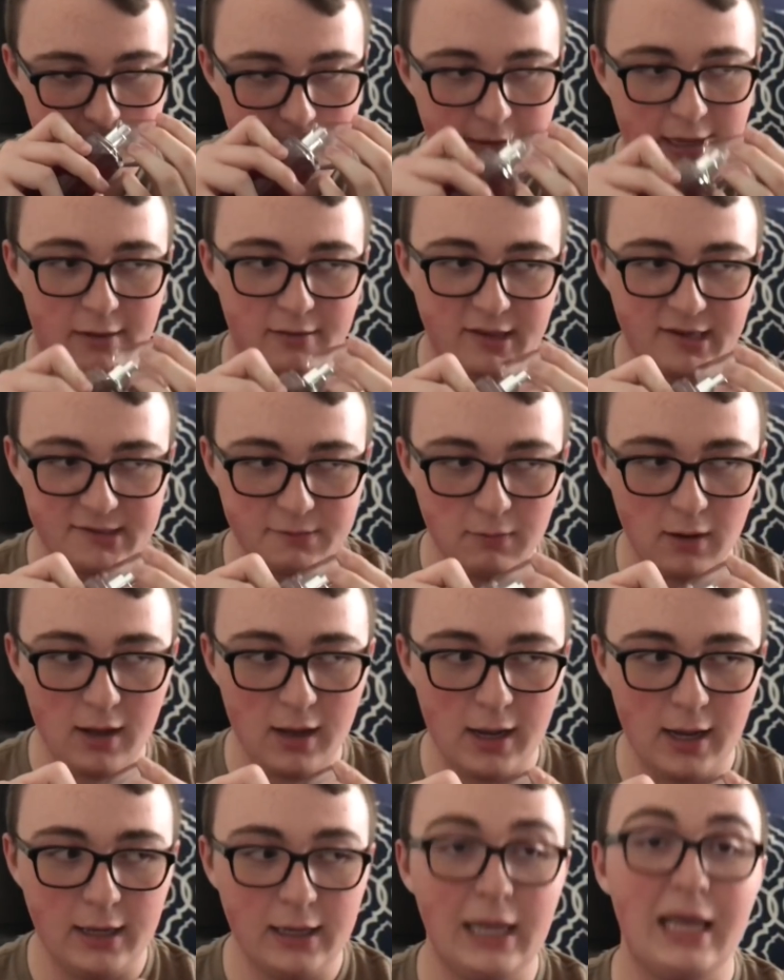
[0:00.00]
Now, this
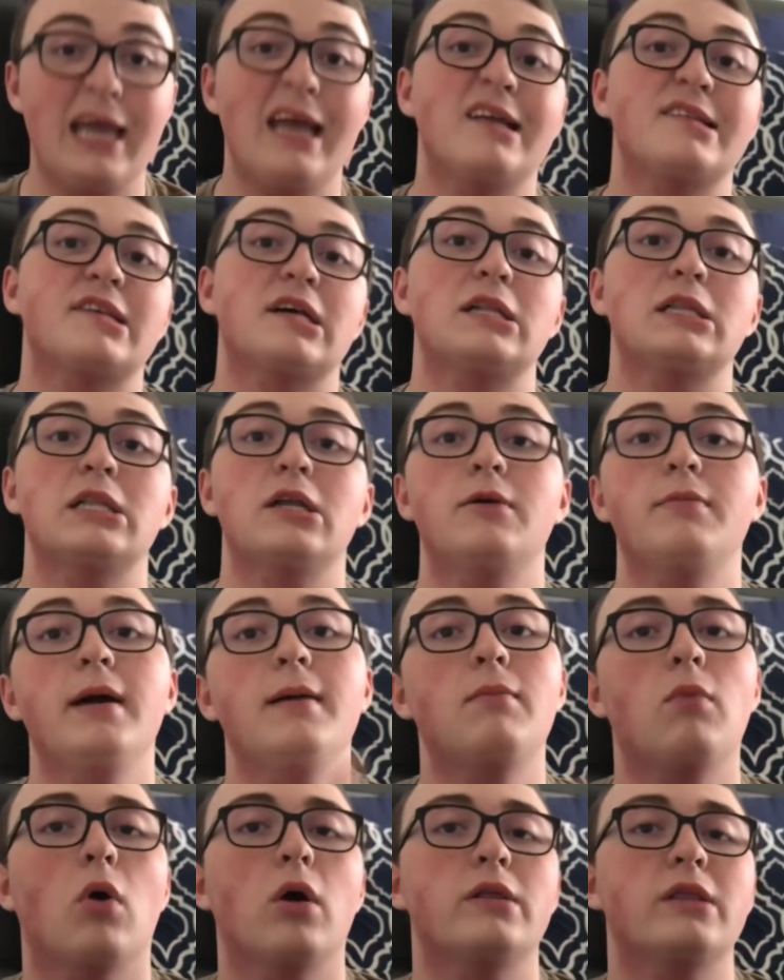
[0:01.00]
one is a little
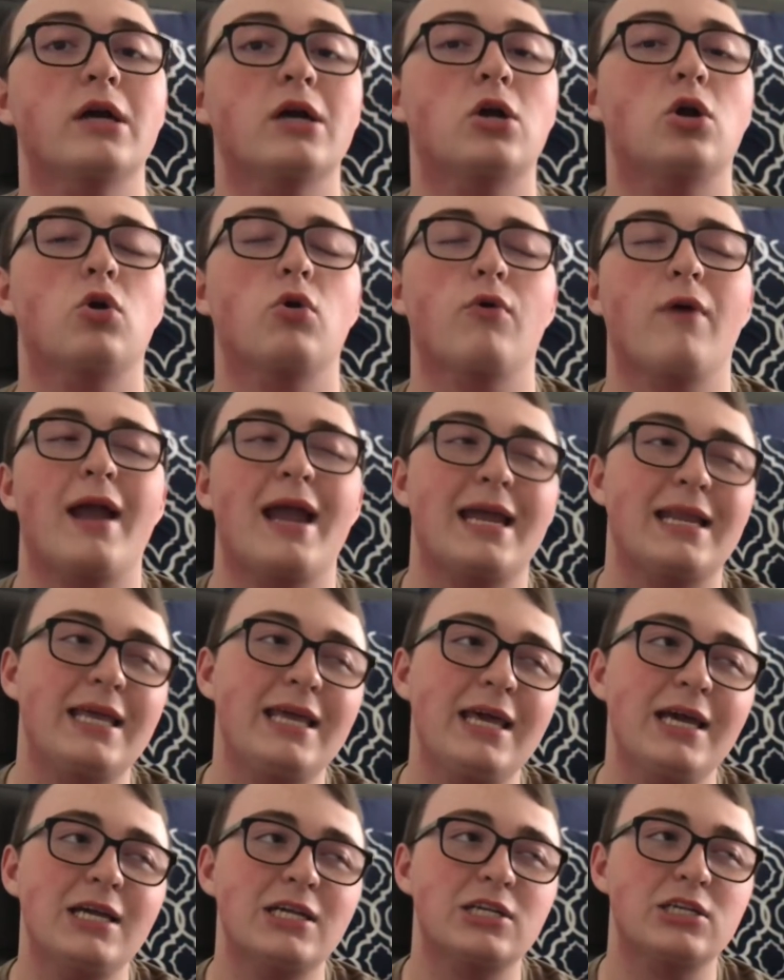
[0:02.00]
bit more in the
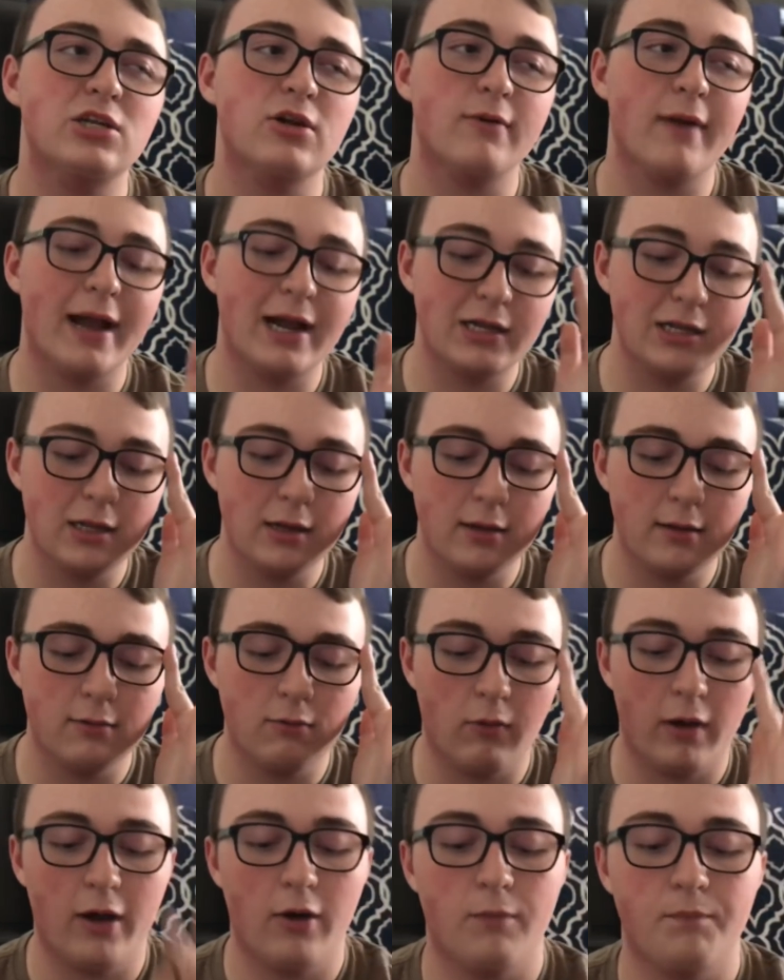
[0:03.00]
grainy-ish
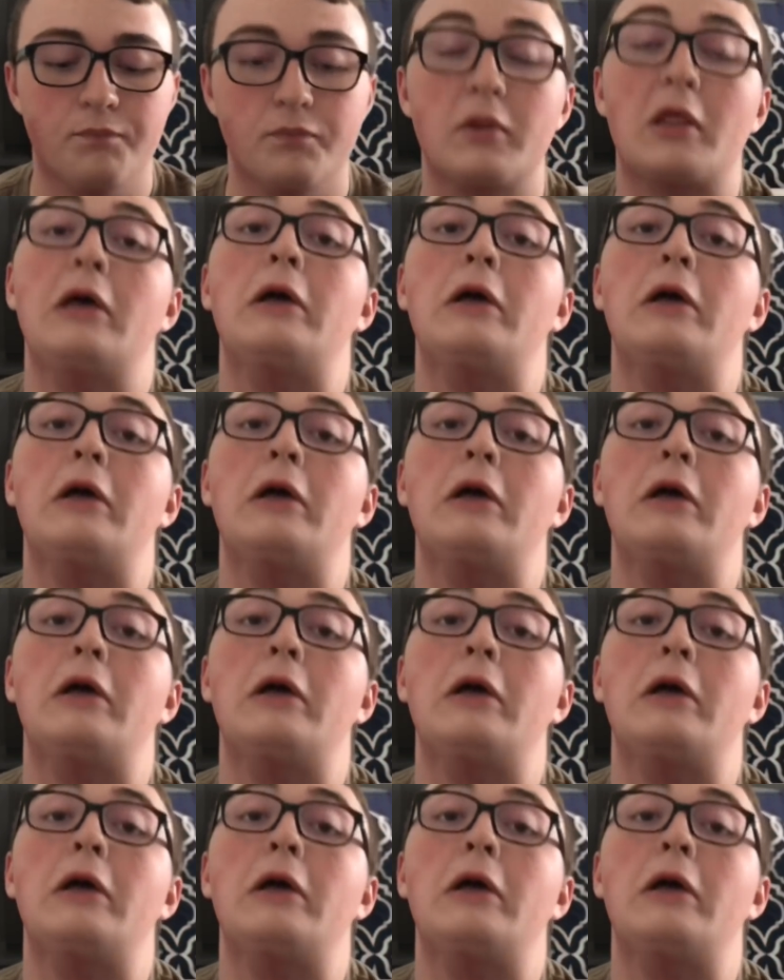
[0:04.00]
direction. Well,